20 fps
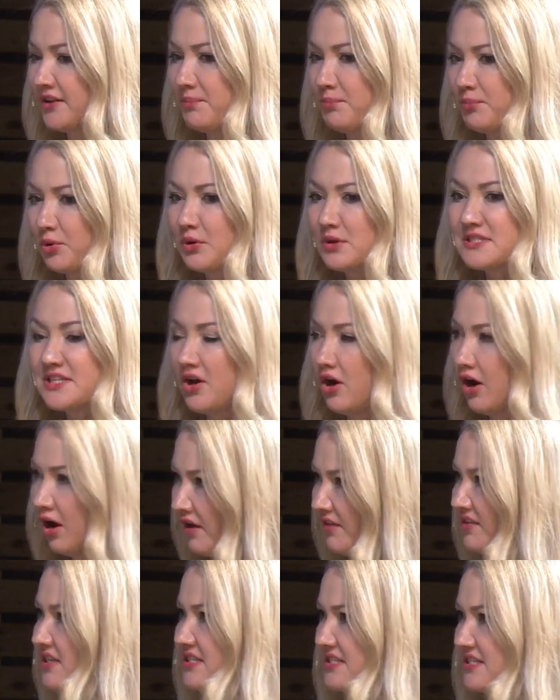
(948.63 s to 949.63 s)
that, because there
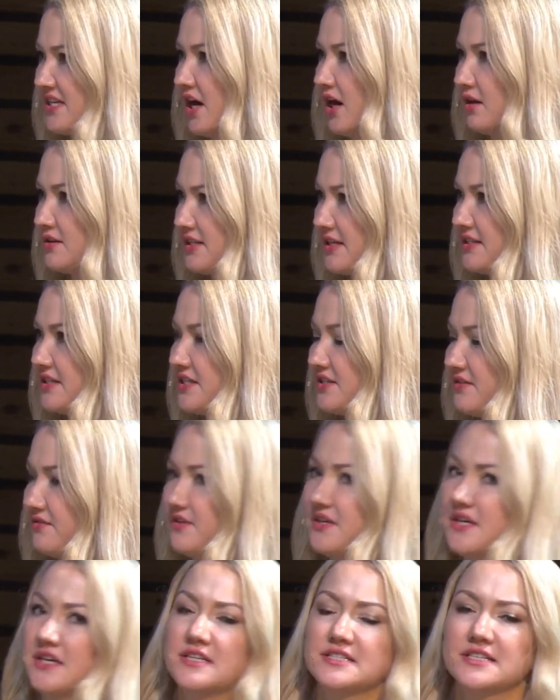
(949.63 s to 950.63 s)
are these doubts and these
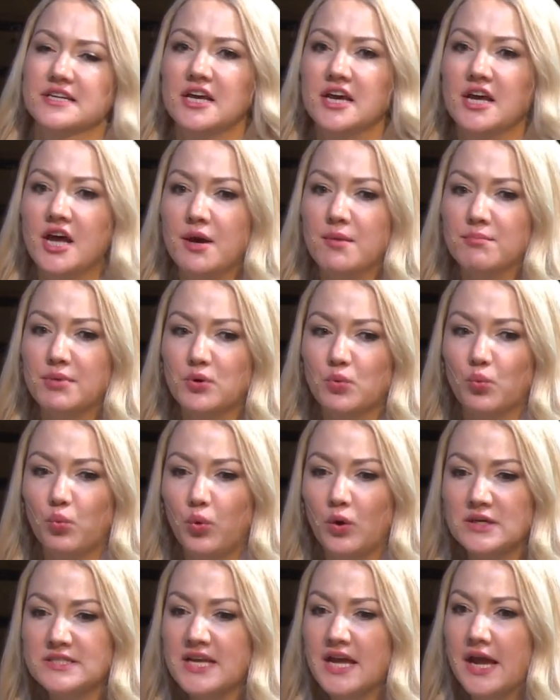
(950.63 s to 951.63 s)
fears, but
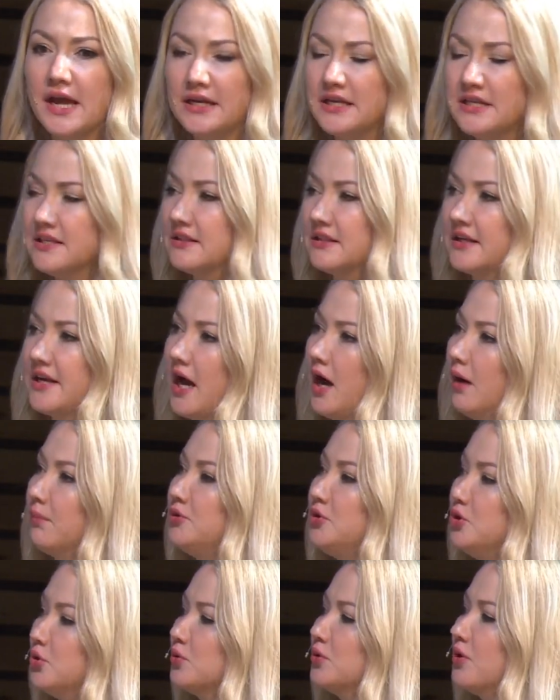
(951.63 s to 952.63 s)
was there anything that
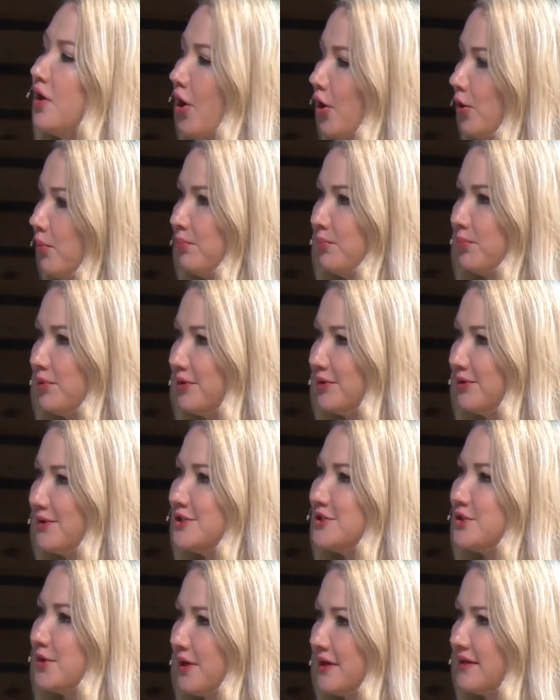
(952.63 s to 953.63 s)
helped you cope
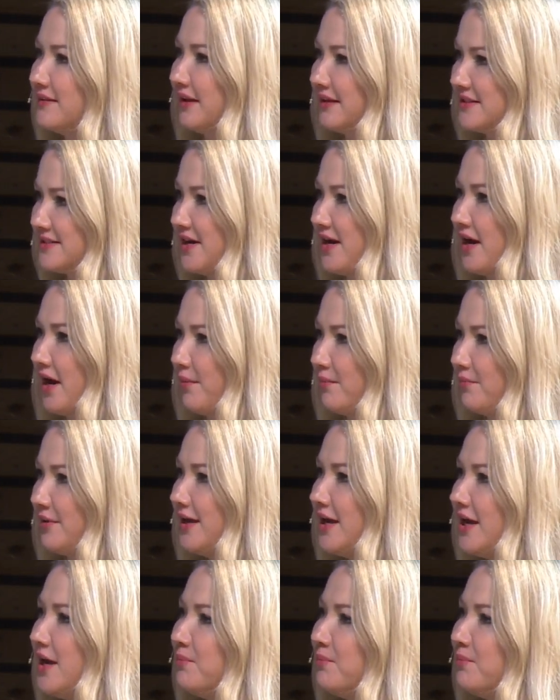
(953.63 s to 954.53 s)
during that time?